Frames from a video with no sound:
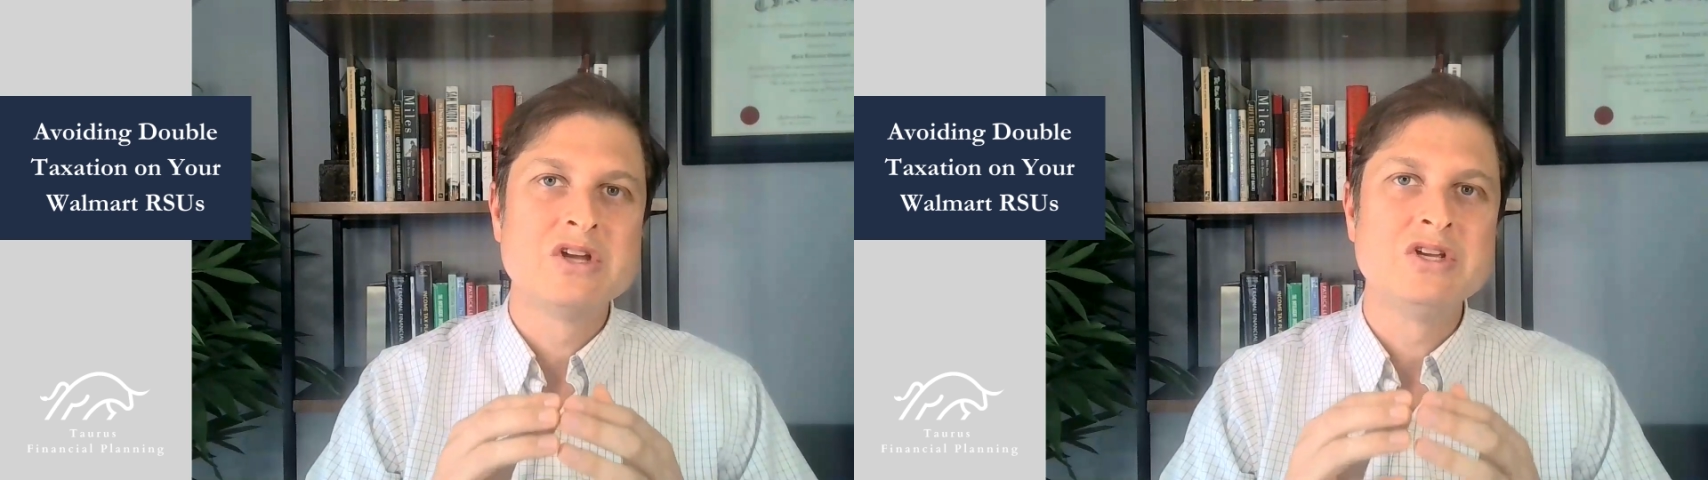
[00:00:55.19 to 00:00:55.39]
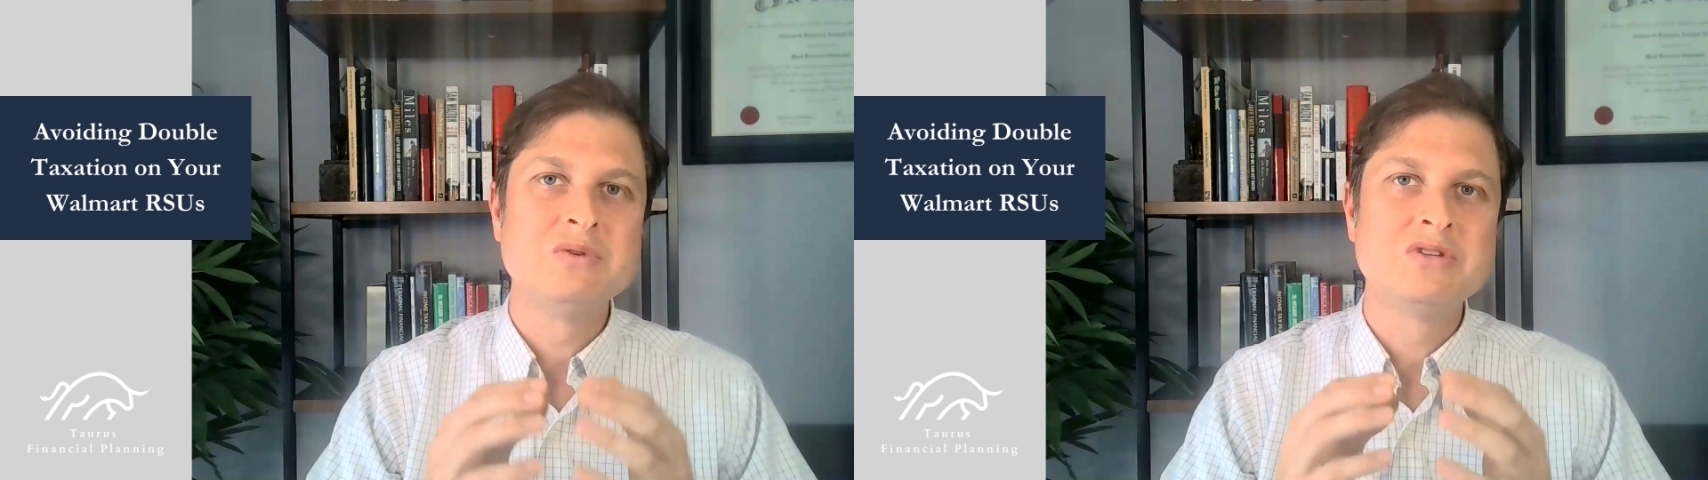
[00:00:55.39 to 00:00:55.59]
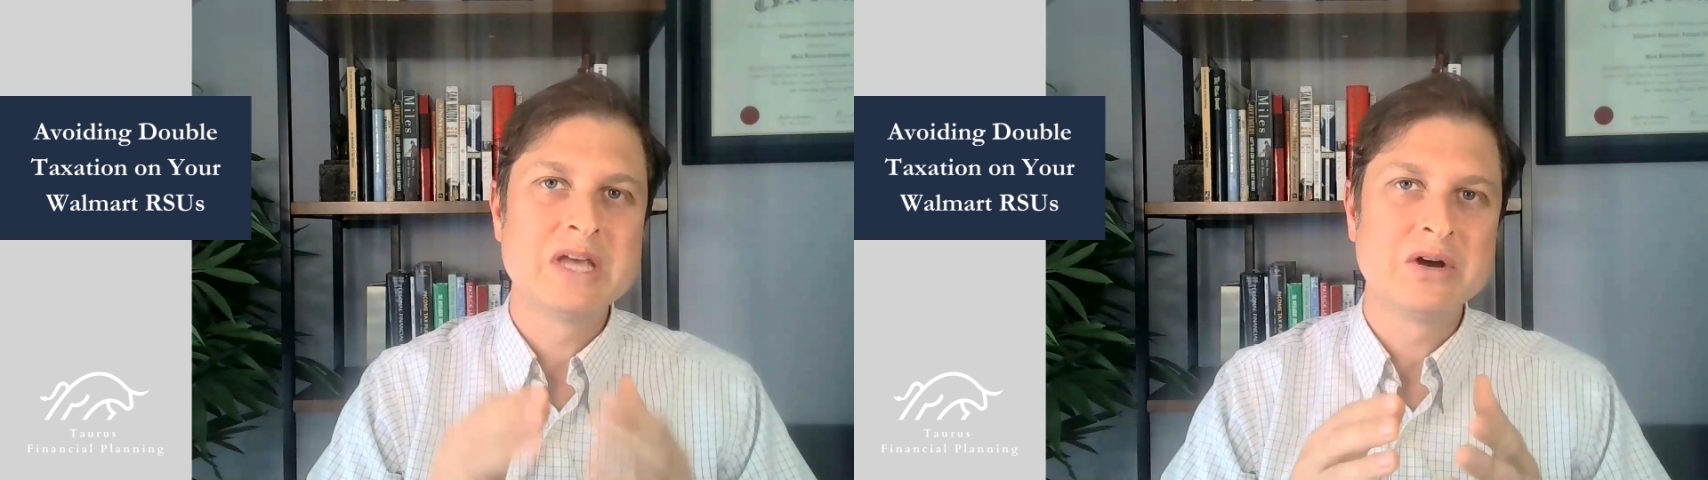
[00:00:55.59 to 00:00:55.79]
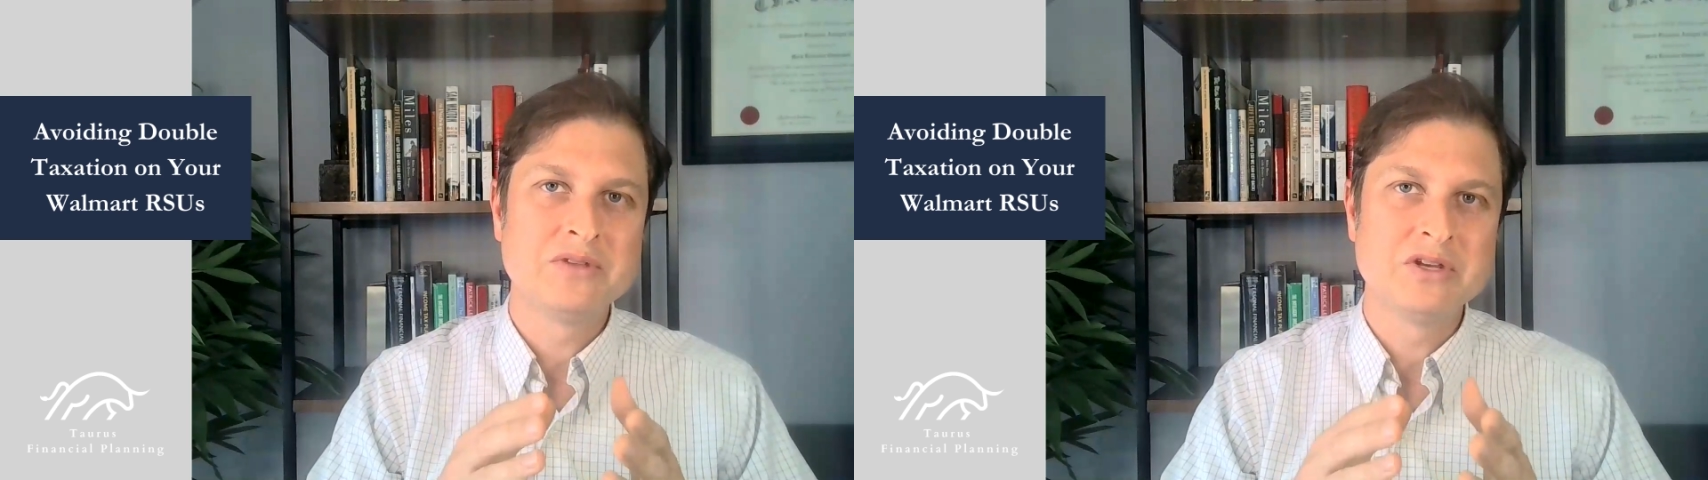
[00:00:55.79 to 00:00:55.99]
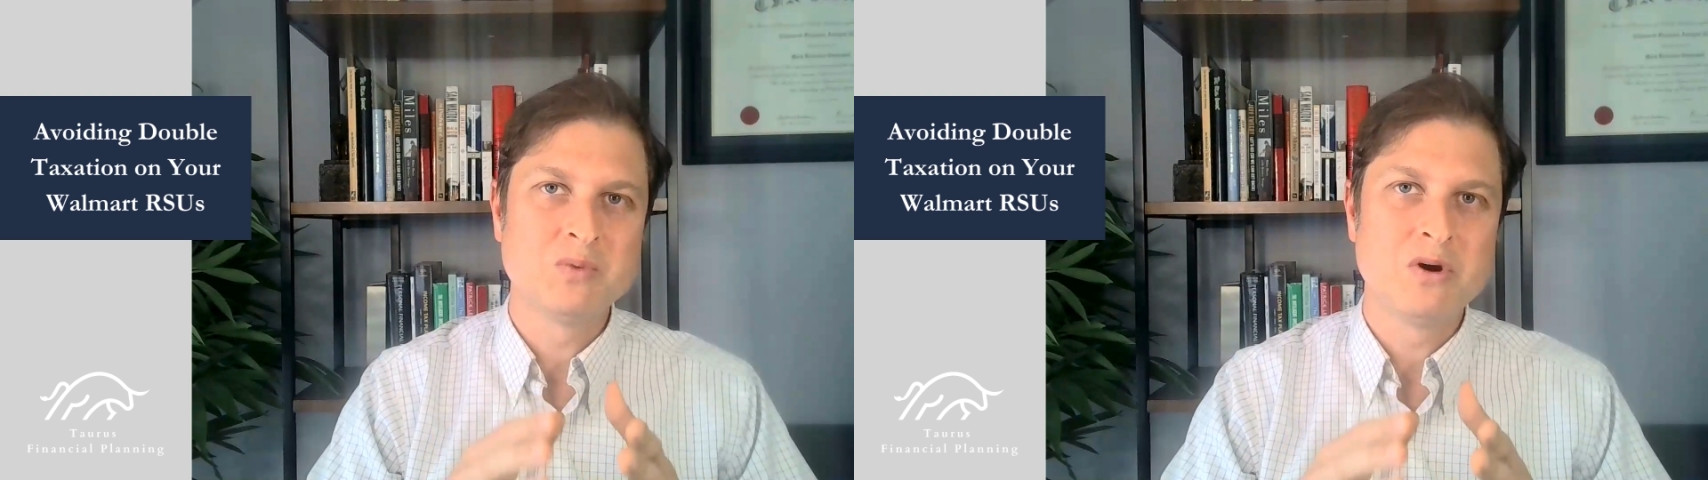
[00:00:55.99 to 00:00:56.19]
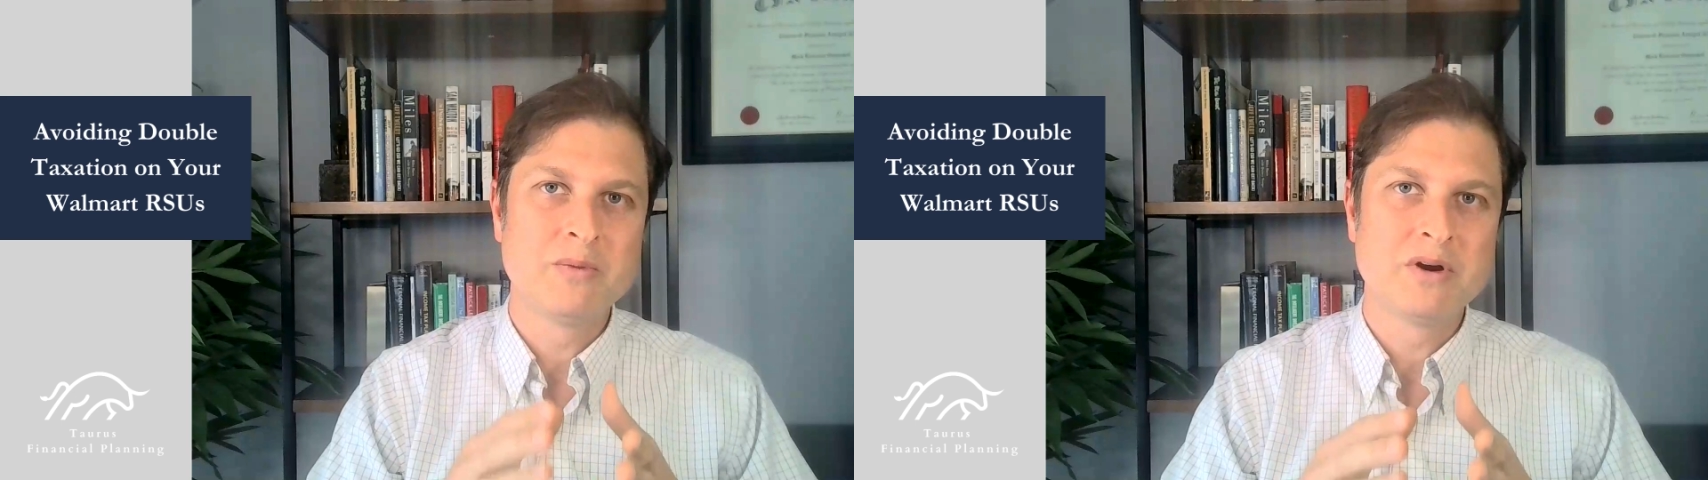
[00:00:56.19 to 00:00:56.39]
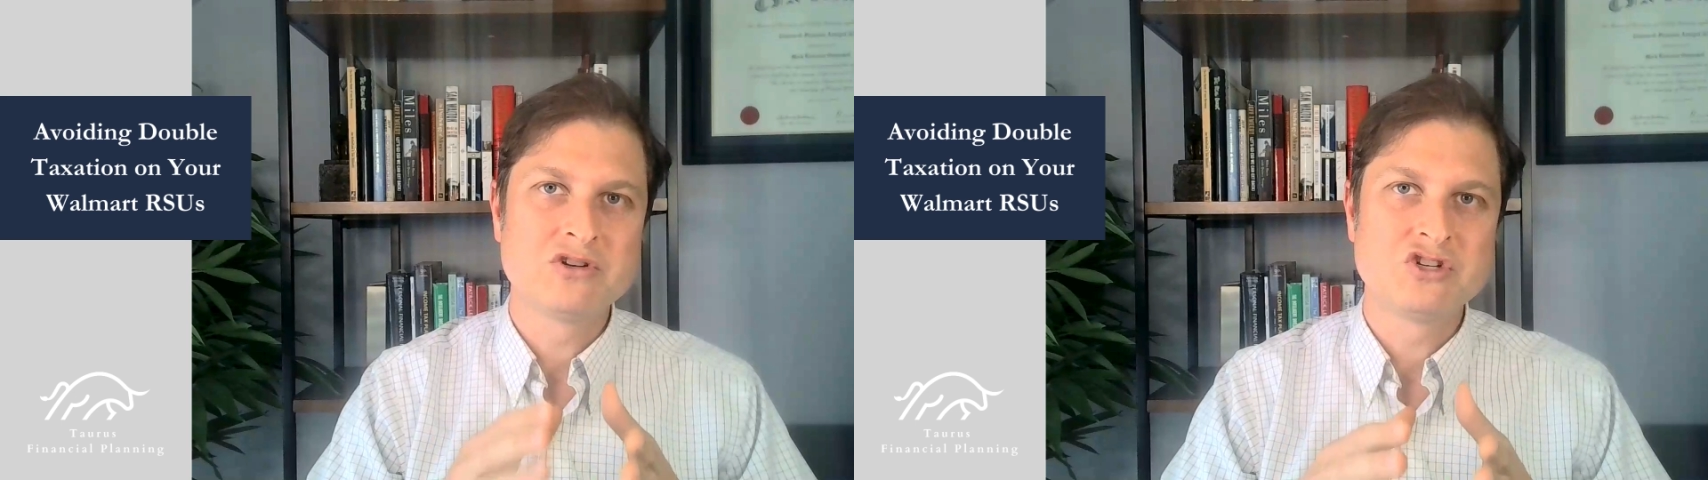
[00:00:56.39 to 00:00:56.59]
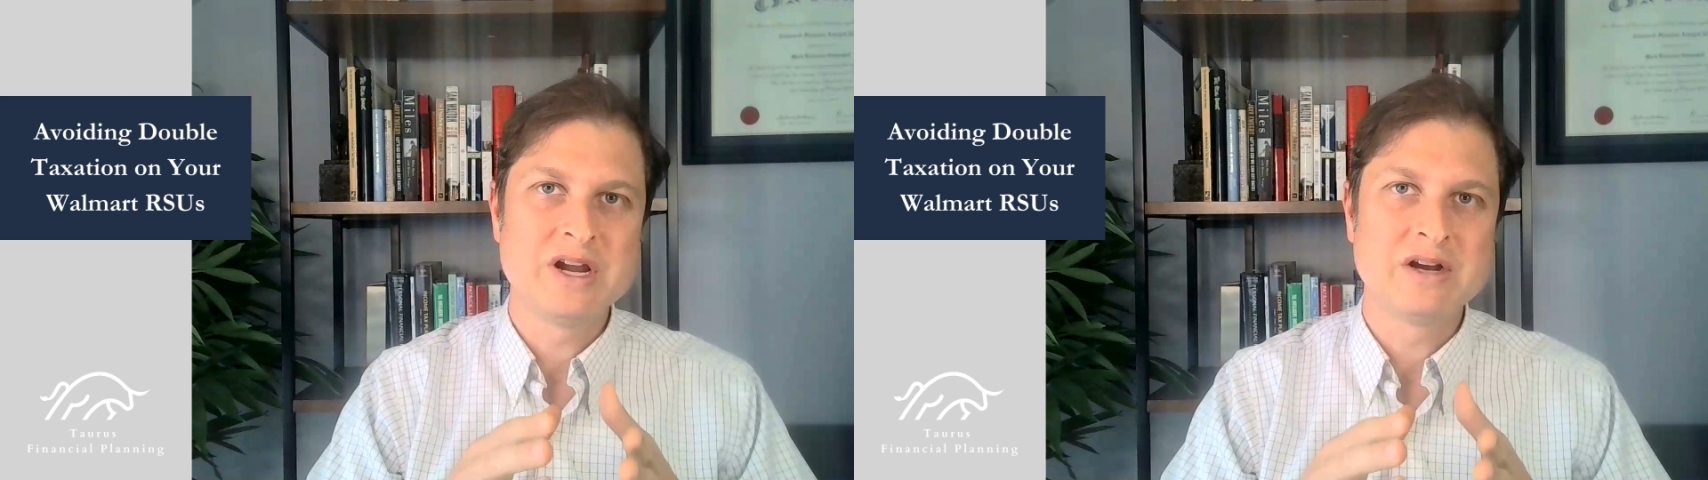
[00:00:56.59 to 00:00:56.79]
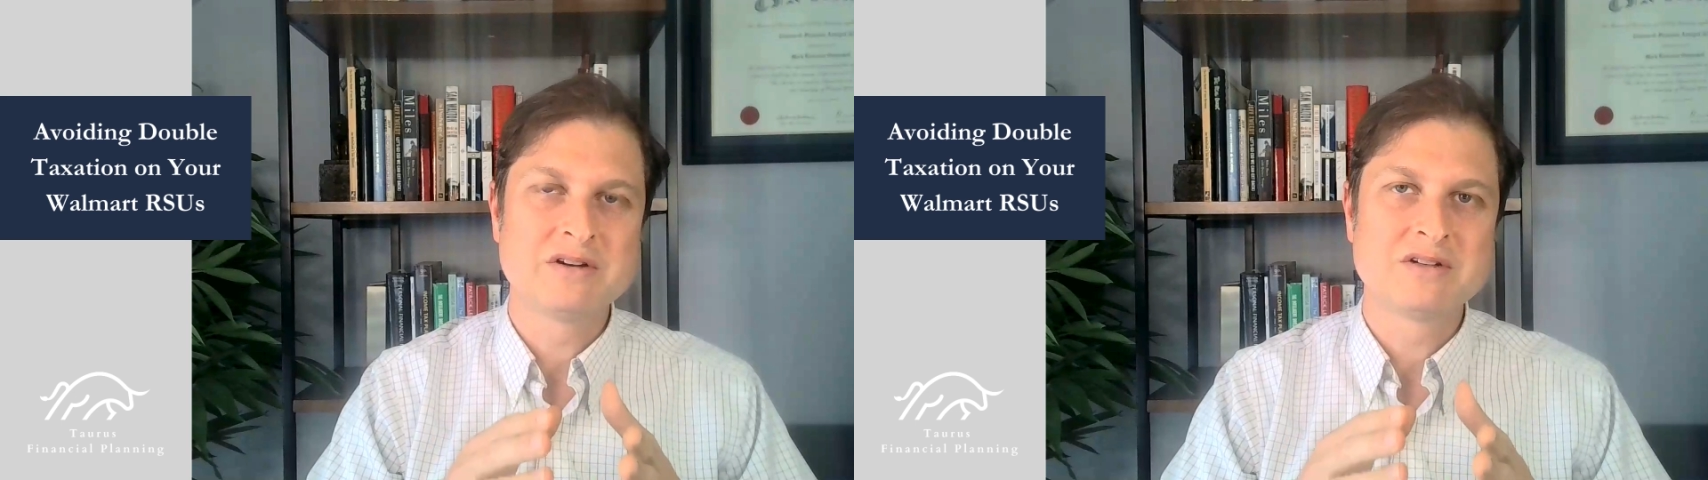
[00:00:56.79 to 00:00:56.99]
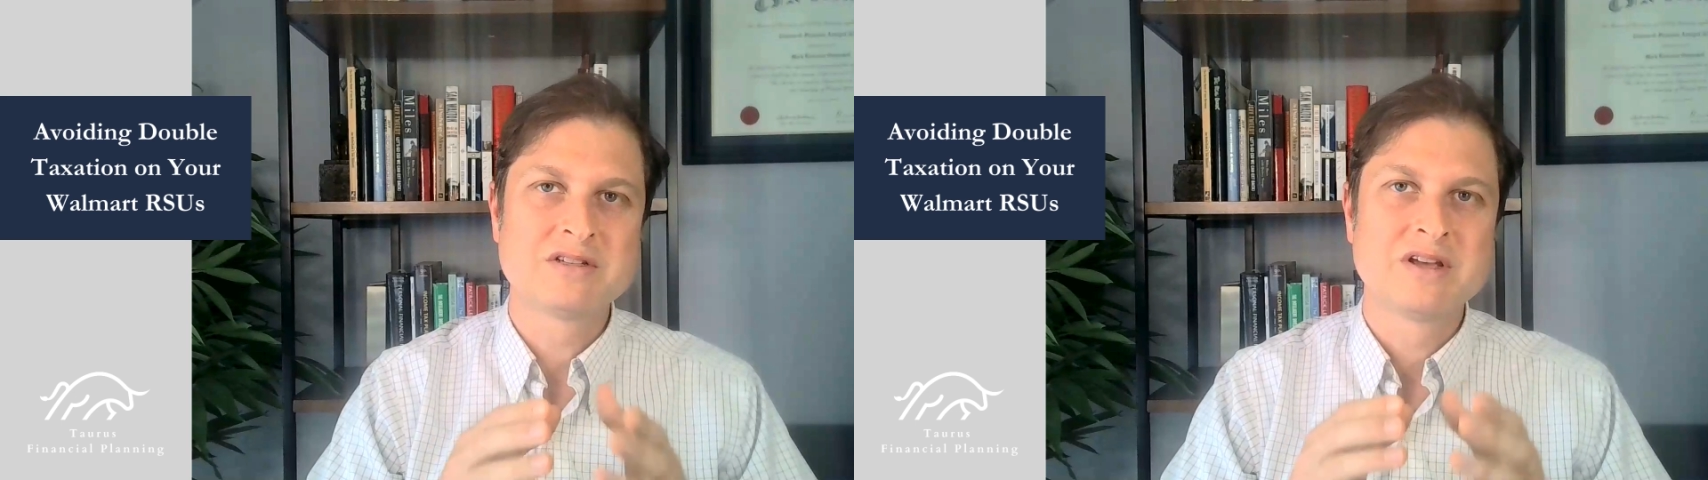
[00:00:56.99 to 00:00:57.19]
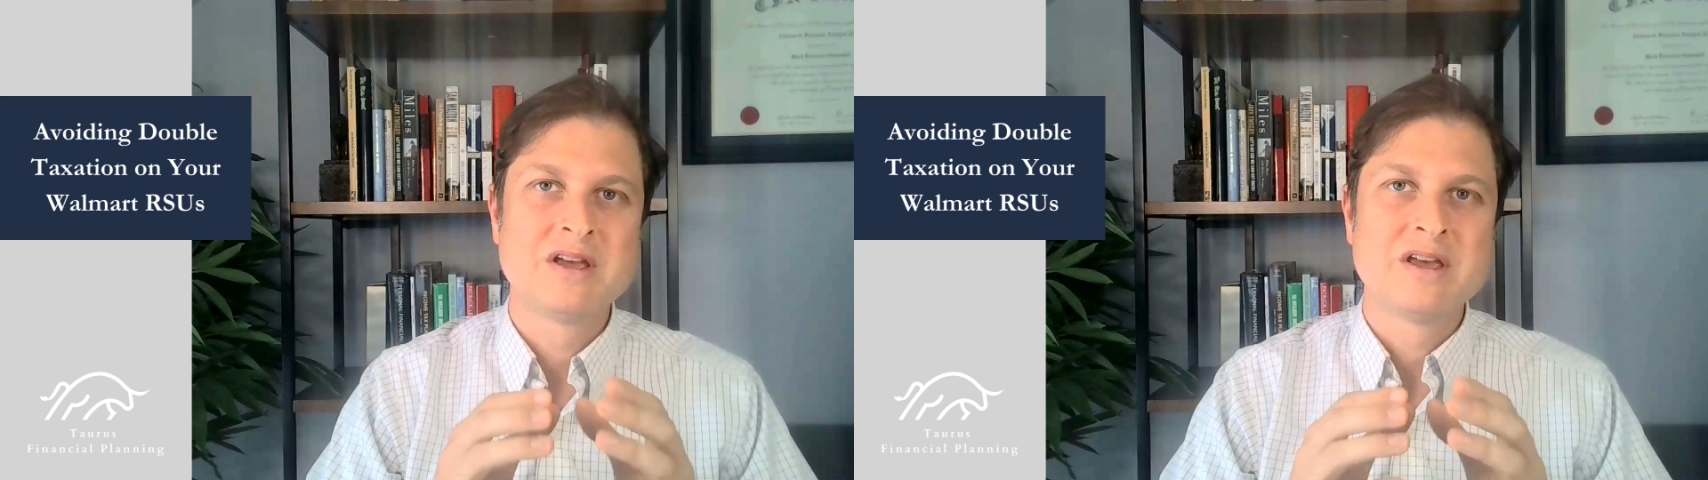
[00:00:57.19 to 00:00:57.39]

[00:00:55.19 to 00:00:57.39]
you sell these Walmart shares.